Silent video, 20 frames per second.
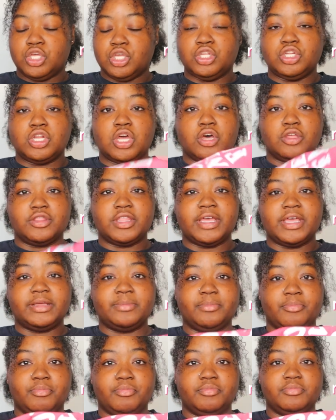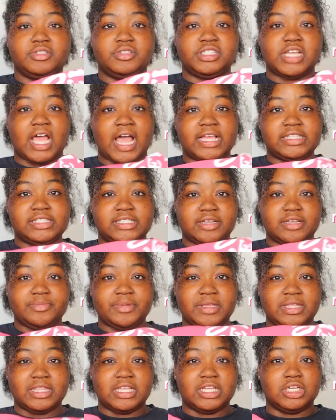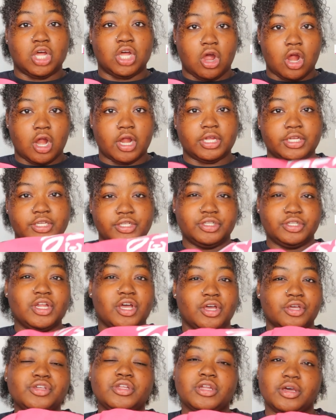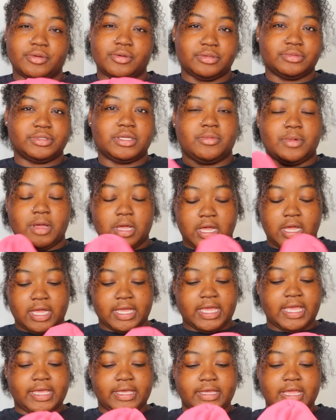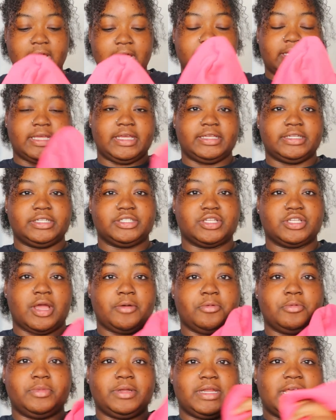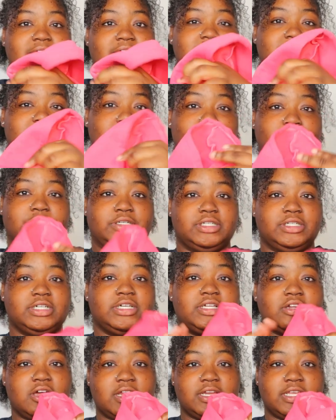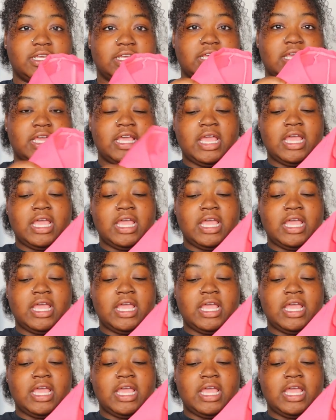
you know, that shines up in the dark. You know, you know what I'm talking about. I can't, I can't describe it, but it has a little hood on it.